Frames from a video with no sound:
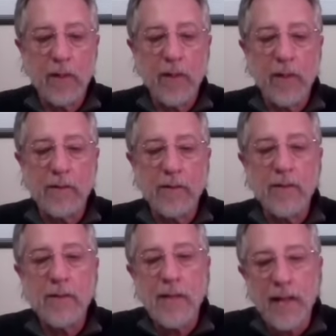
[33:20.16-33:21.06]
it's the
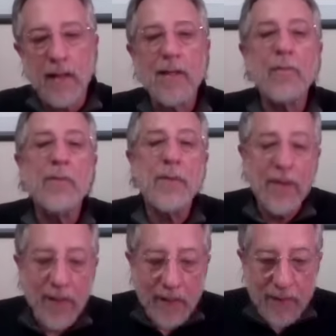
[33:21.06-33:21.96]
same
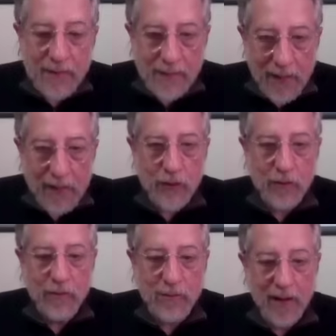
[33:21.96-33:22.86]
thing it's nature
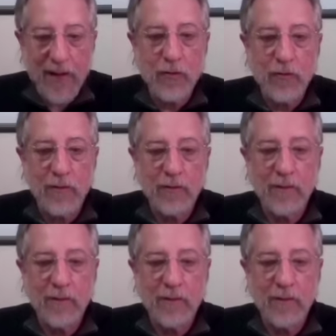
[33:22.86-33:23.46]
it's natural